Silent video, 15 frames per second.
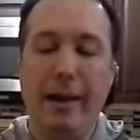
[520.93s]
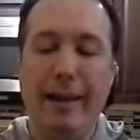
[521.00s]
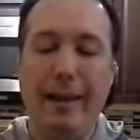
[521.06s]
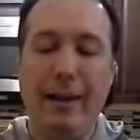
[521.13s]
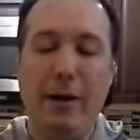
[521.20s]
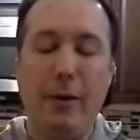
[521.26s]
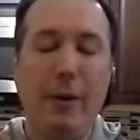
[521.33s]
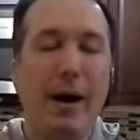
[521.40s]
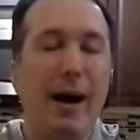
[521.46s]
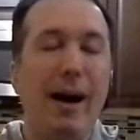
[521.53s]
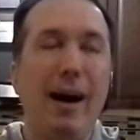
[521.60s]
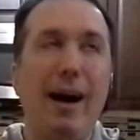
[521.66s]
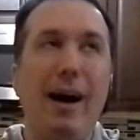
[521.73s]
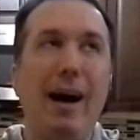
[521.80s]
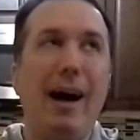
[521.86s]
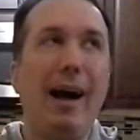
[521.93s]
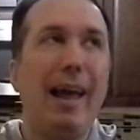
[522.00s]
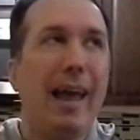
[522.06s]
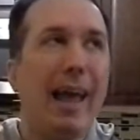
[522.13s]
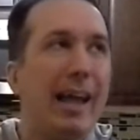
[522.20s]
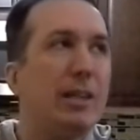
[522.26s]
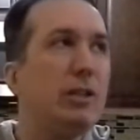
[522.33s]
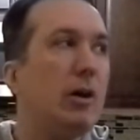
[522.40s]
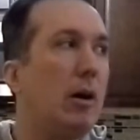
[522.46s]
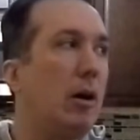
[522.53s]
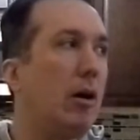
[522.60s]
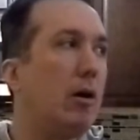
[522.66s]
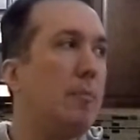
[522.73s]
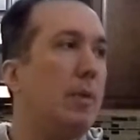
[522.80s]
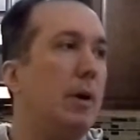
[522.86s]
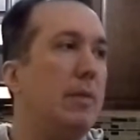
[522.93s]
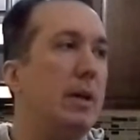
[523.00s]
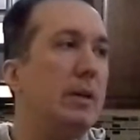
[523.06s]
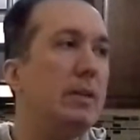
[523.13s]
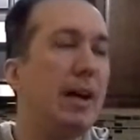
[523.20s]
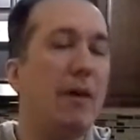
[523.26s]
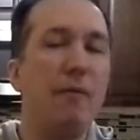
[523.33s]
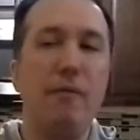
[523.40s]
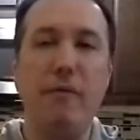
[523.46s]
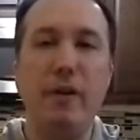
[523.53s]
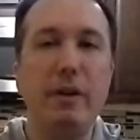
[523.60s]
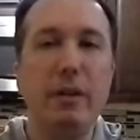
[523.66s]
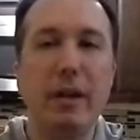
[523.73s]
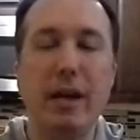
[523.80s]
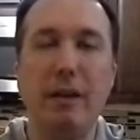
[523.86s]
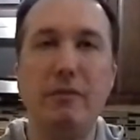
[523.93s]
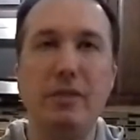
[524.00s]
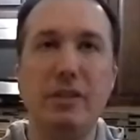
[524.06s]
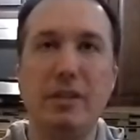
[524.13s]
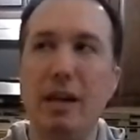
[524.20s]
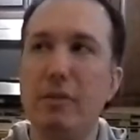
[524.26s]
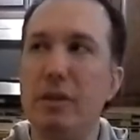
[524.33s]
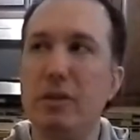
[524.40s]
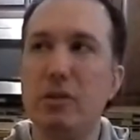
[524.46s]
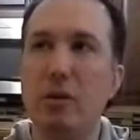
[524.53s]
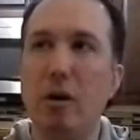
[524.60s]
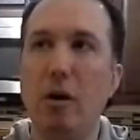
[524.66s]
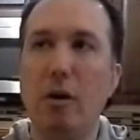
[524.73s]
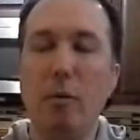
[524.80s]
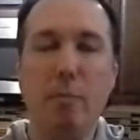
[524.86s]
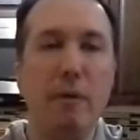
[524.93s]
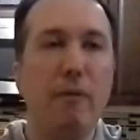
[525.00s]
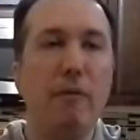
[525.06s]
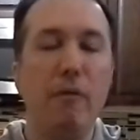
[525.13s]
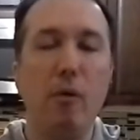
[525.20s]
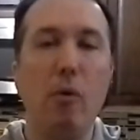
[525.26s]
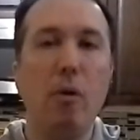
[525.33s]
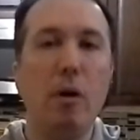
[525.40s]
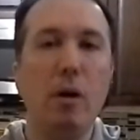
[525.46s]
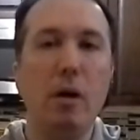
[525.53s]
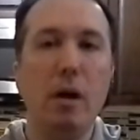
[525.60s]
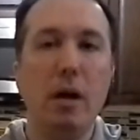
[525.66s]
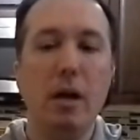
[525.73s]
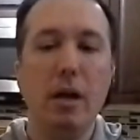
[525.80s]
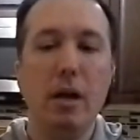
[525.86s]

you know, I hate to harp on this. I feel like I've said this all before.